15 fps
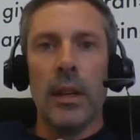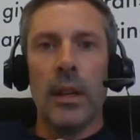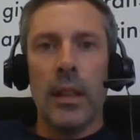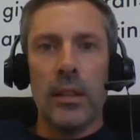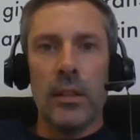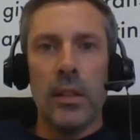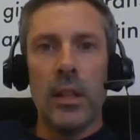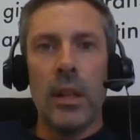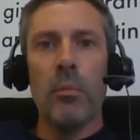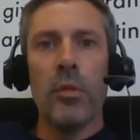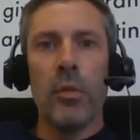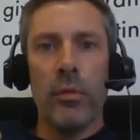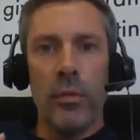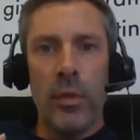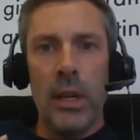And there's a
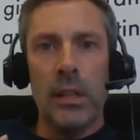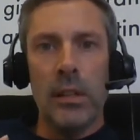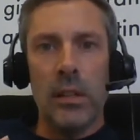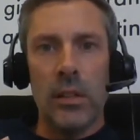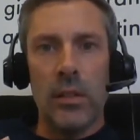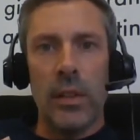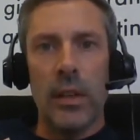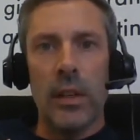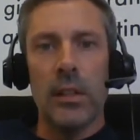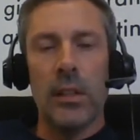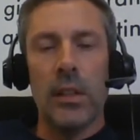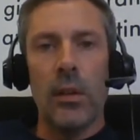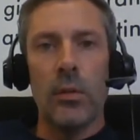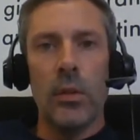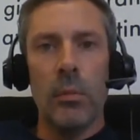number of reasons for this.
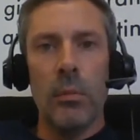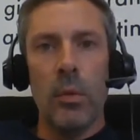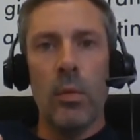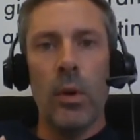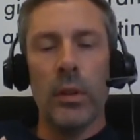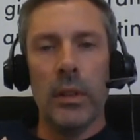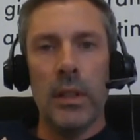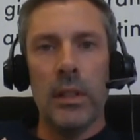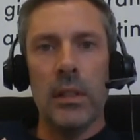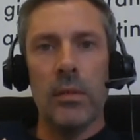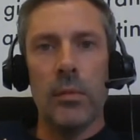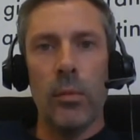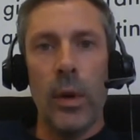So number one is,